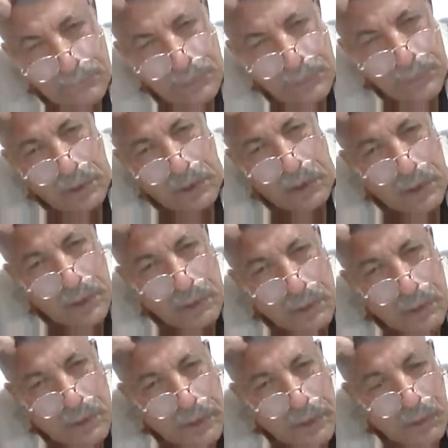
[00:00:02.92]
Today
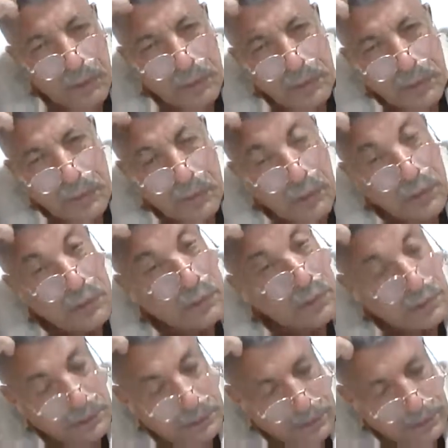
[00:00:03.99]
we're going to start
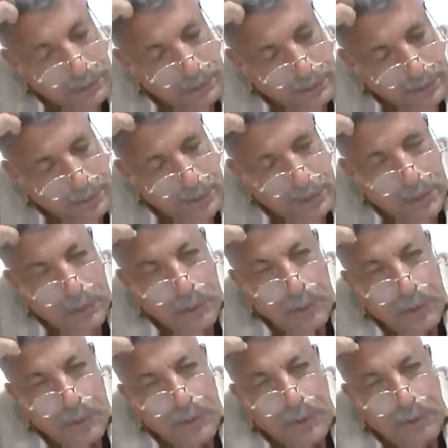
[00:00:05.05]

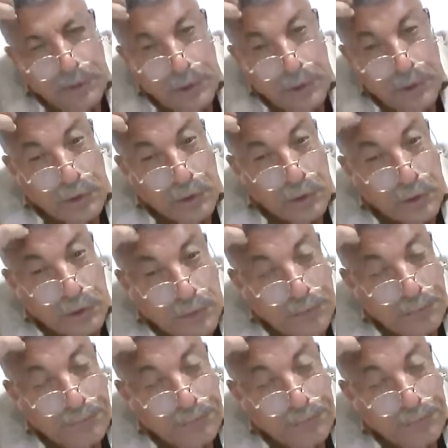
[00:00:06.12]
with definitions,